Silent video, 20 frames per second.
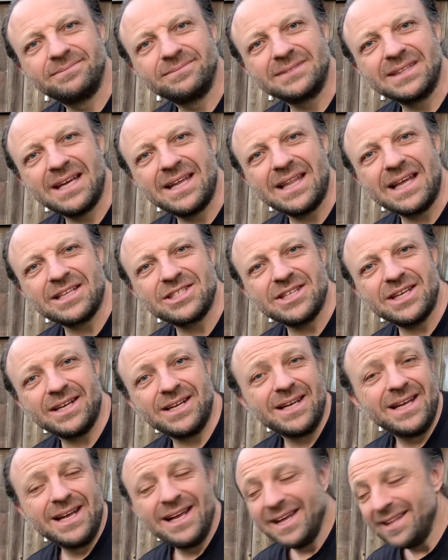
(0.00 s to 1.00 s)
and that's it.
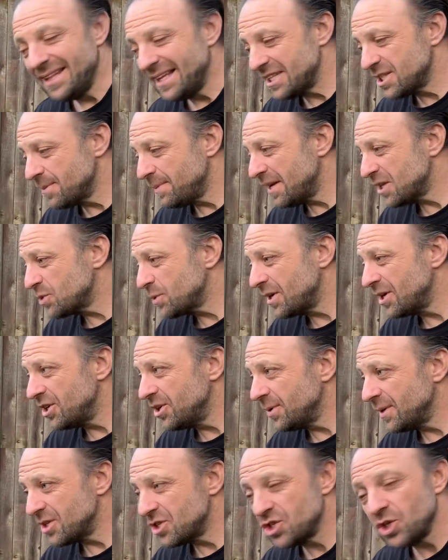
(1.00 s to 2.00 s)
And that's the best way to
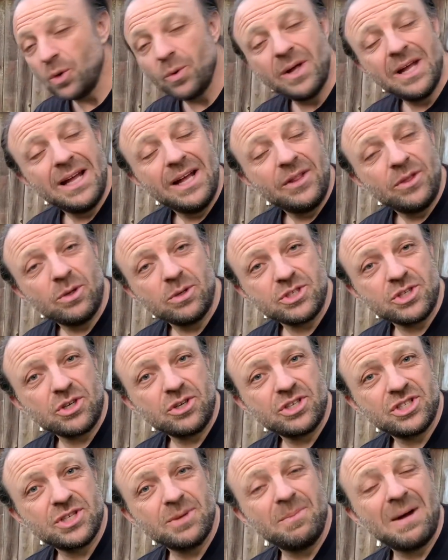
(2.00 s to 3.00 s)
do it. So those
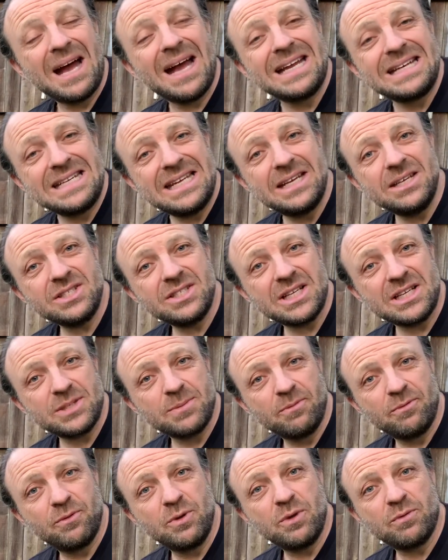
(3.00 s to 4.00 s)
are some ideas. That's
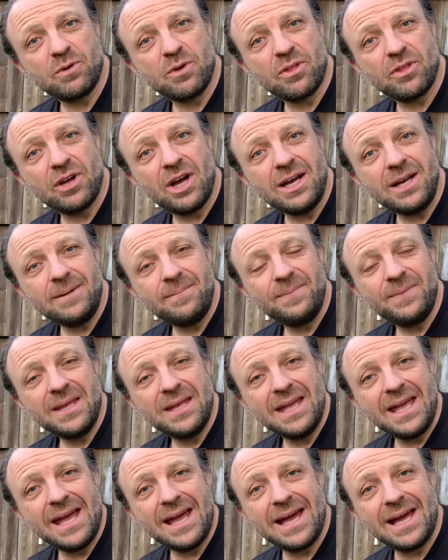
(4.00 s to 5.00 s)
some food for thought,
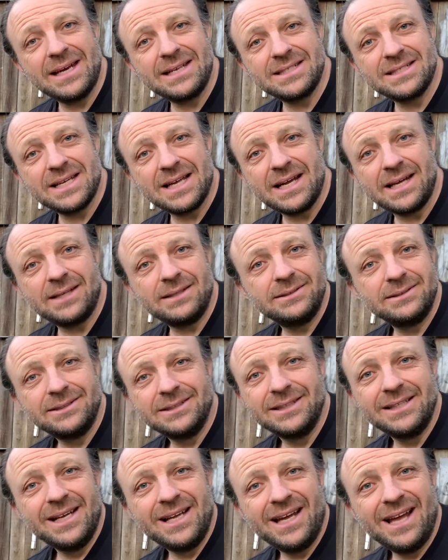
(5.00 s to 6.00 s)
and
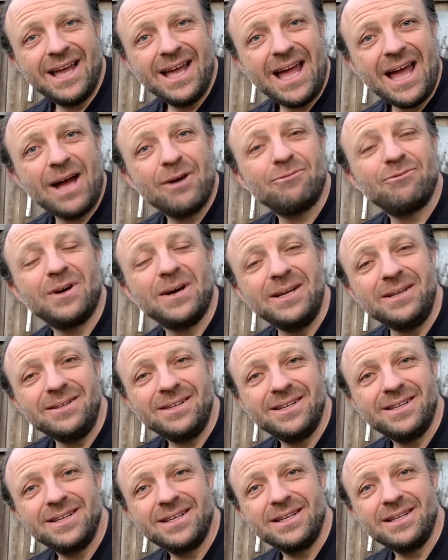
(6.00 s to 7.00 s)
have fun,
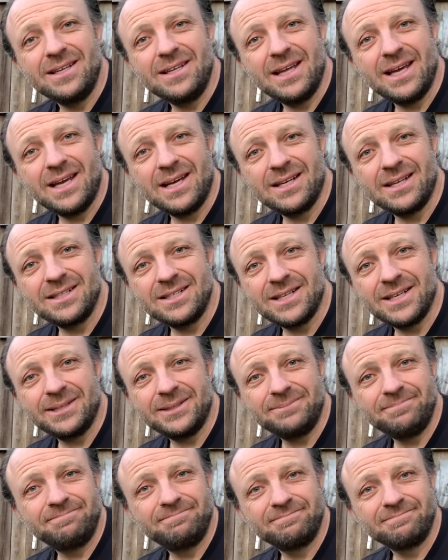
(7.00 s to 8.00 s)
and
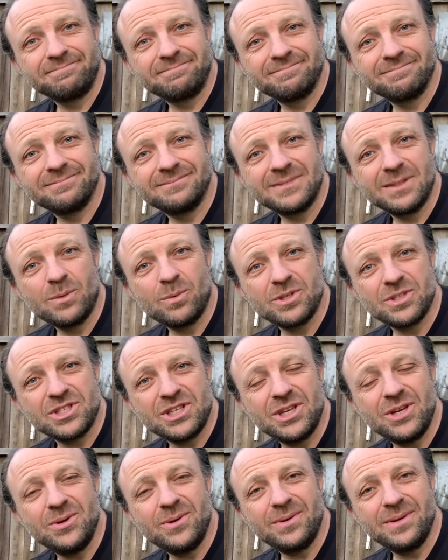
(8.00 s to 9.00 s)
we'll
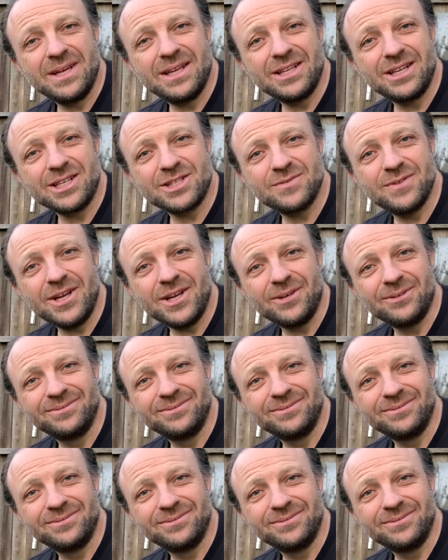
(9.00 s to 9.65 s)
see you in the next video.